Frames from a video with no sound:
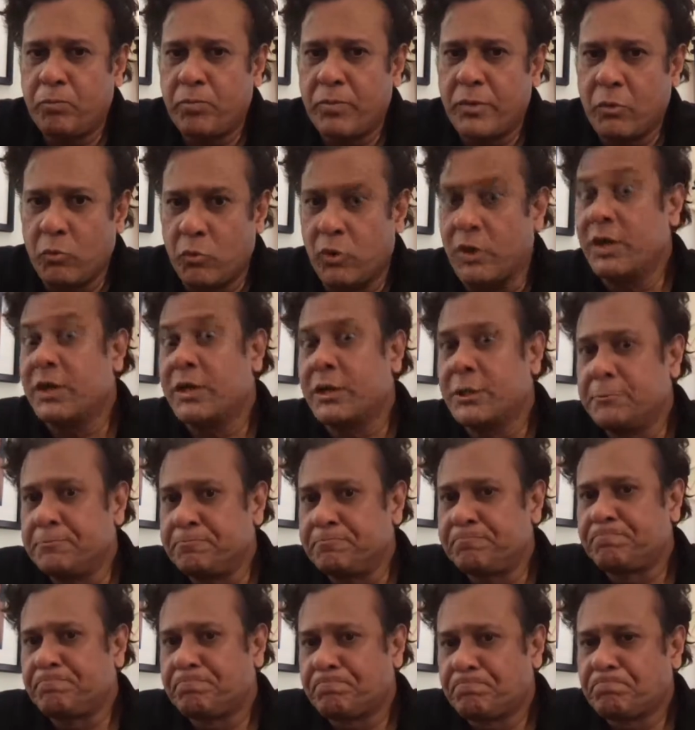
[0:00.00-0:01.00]
work.
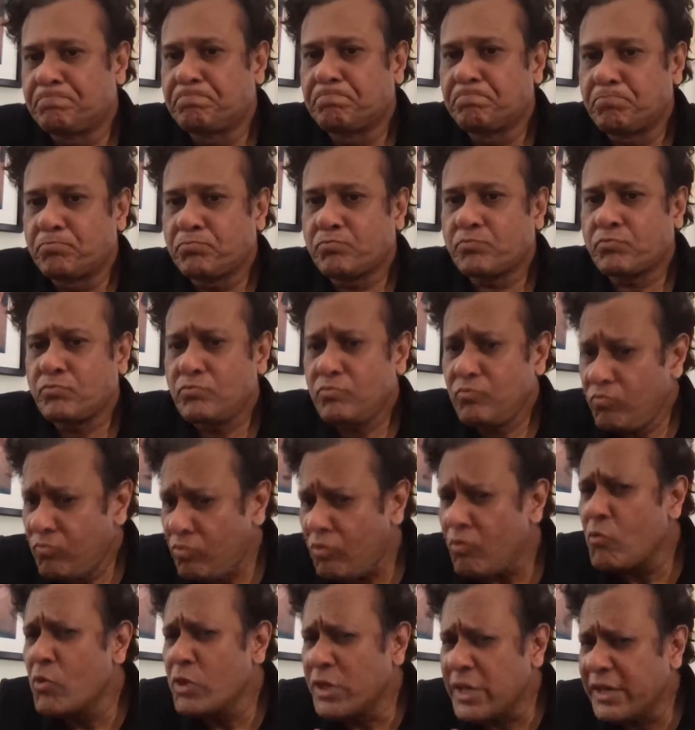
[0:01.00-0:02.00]

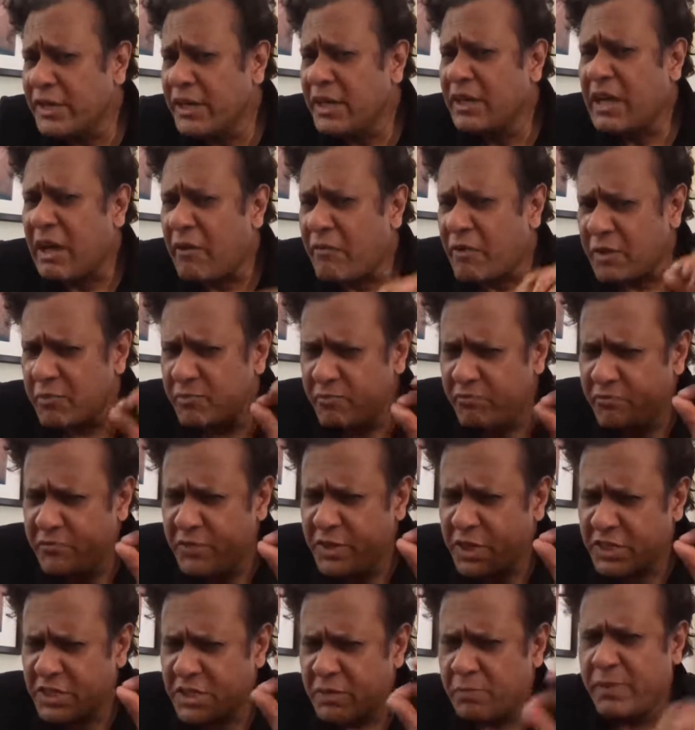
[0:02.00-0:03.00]
Which I did cover
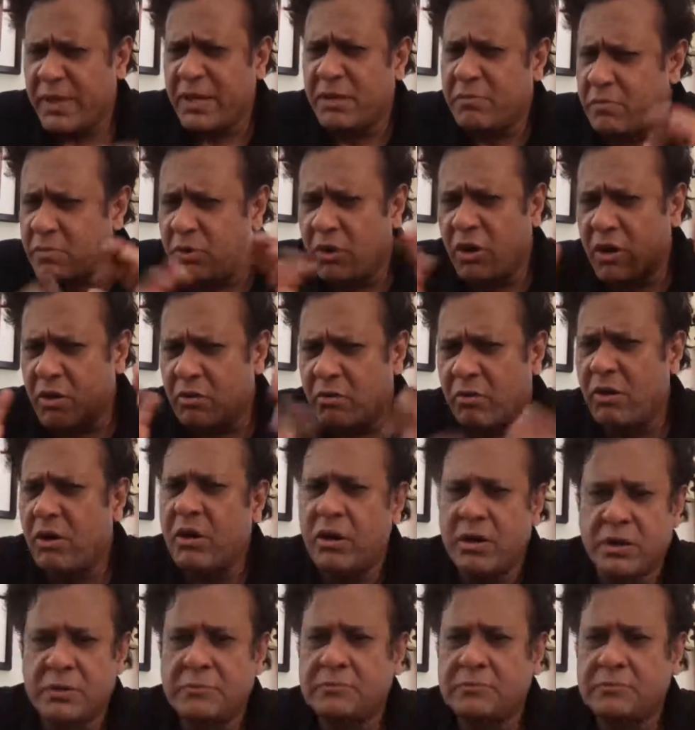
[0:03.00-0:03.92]
just a bit, not a whole lot.